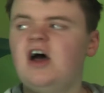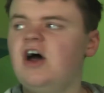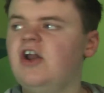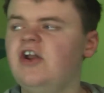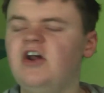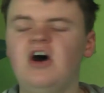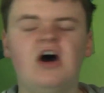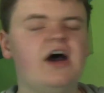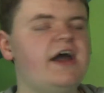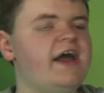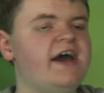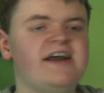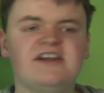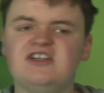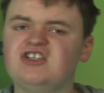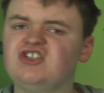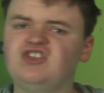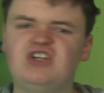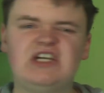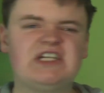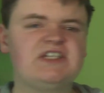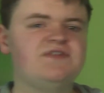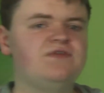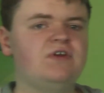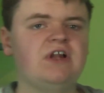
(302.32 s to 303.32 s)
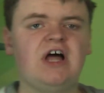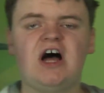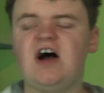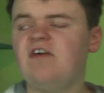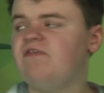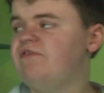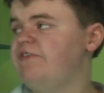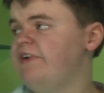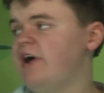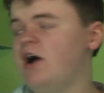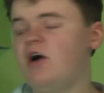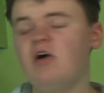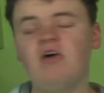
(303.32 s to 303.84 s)
I had a stressful
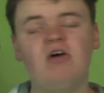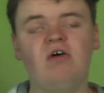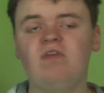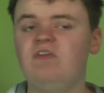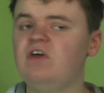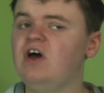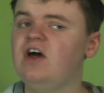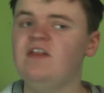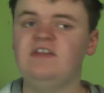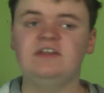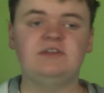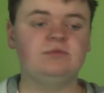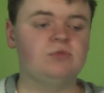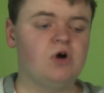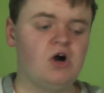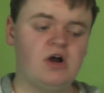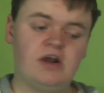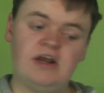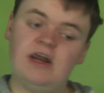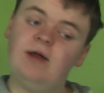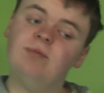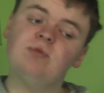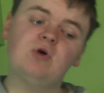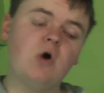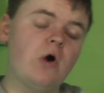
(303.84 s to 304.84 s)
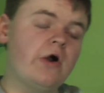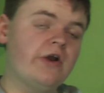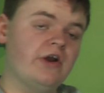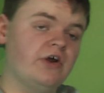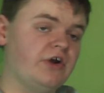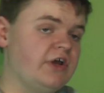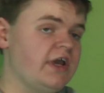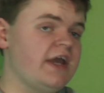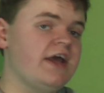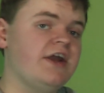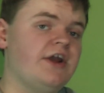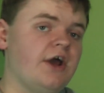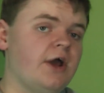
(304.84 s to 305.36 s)
half an hour on there this morning. I'm going on
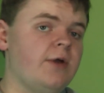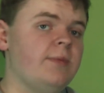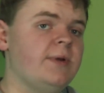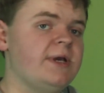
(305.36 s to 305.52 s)
here now,